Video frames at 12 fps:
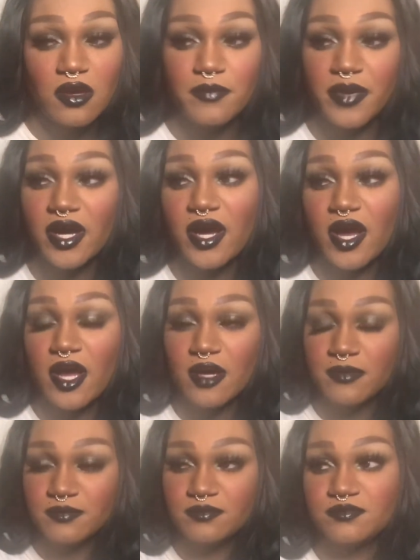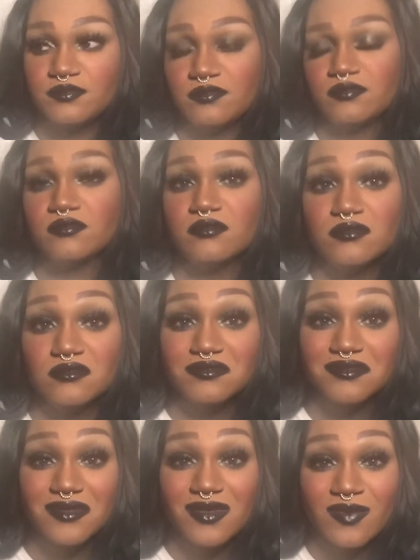But I
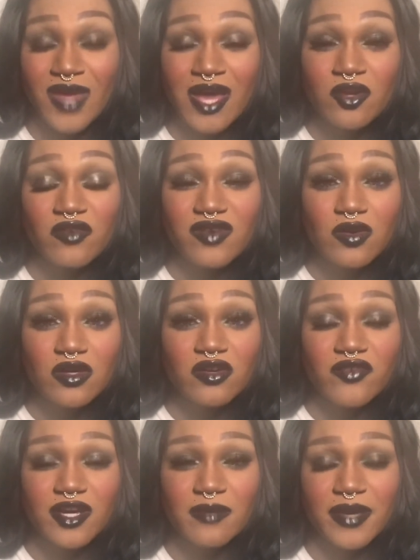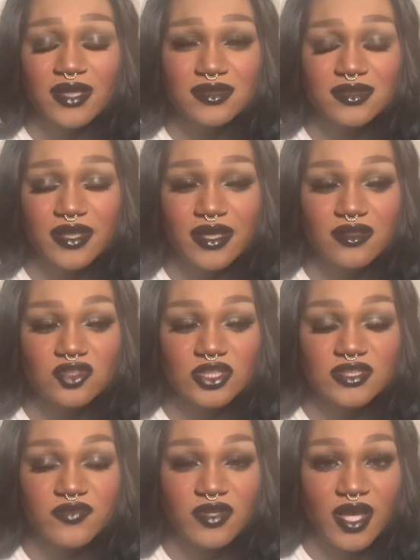don't know if I would recommend it
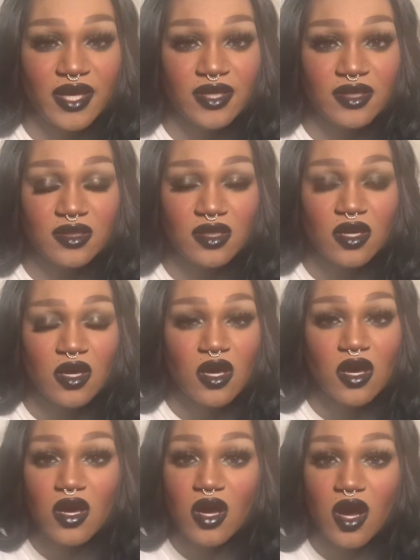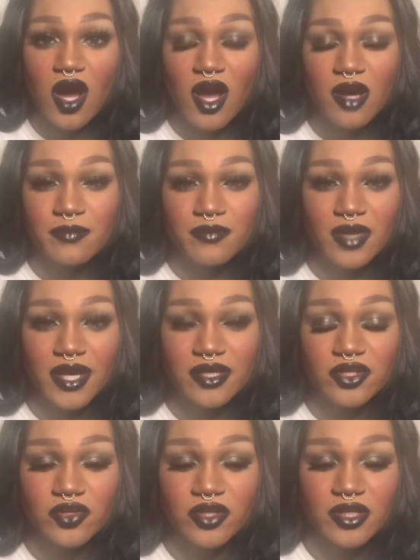just for like
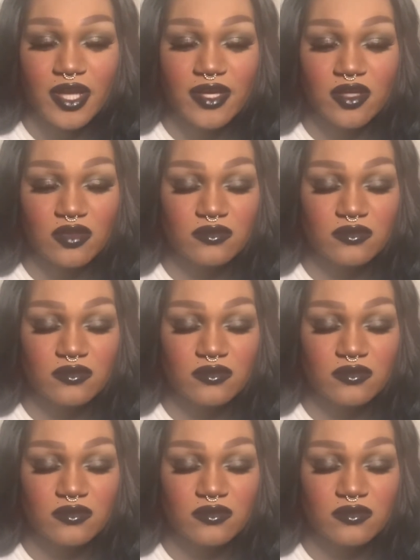your like